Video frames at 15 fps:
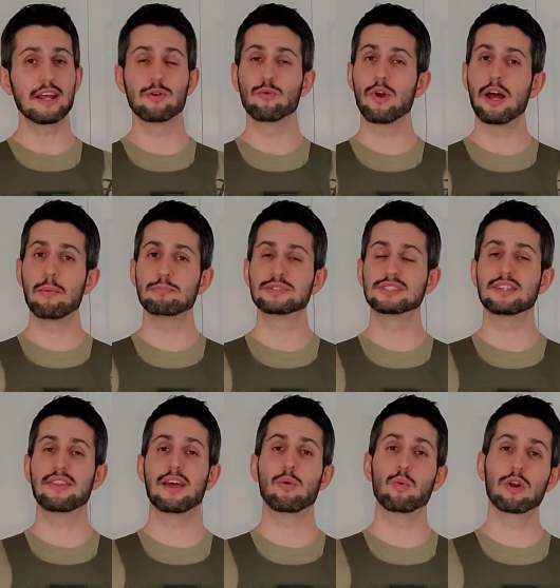and reps
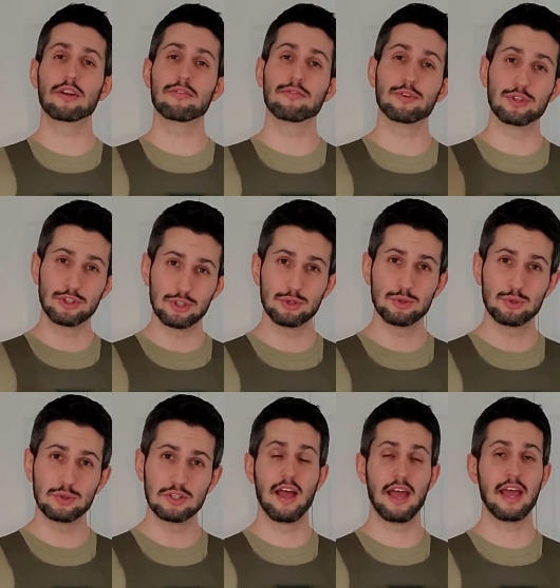that work for
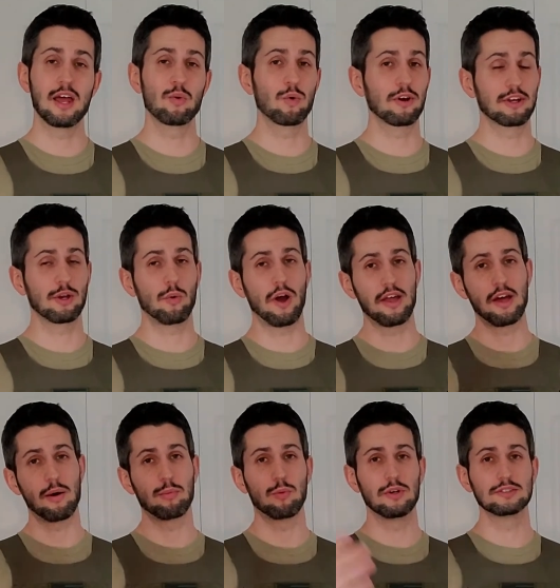you and work your way
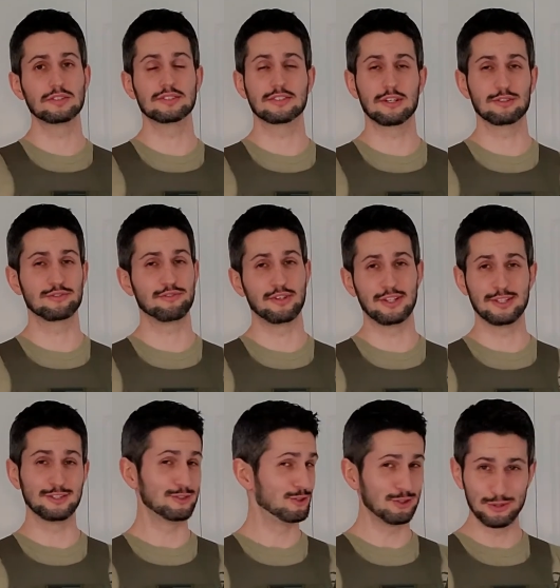up once it starts
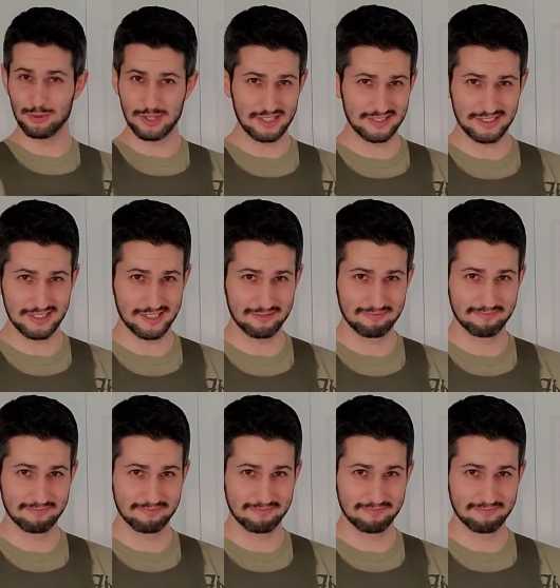feeling too easy.